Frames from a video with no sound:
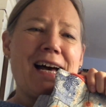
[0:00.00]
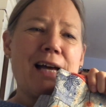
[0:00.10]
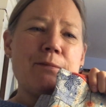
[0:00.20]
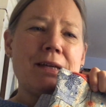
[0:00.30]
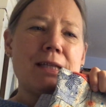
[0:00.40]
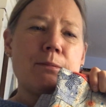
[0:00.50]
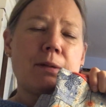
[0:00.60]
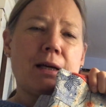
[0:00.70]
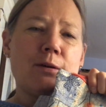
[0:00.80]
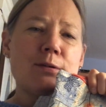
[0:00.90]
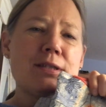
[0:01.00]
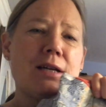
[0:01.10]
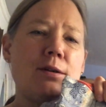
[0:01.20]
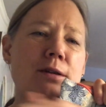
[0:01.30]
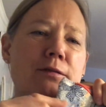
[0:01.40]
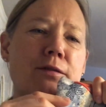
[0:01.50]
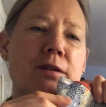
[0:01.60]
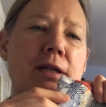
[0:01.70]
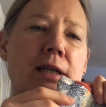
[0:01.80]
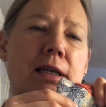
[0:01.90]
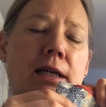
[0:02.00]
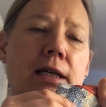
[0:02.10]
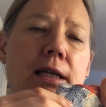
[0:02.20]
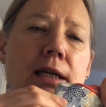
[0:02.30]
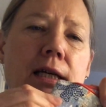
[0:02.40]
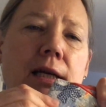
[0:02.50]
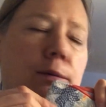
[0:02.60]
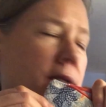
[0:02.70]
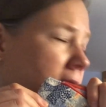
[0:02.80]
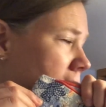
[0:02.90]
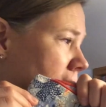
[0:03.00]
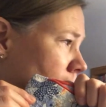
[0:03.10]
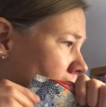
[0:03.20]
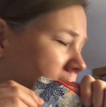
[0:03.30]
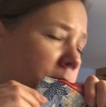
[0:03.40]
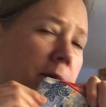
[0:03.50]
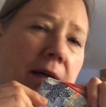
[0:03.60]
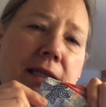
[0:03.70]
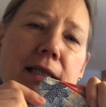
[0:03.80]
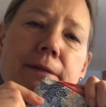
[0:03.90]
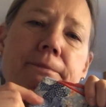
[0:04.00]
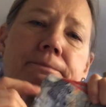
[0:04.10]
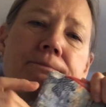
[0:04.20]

I made a blouse out of, which now have to be mended.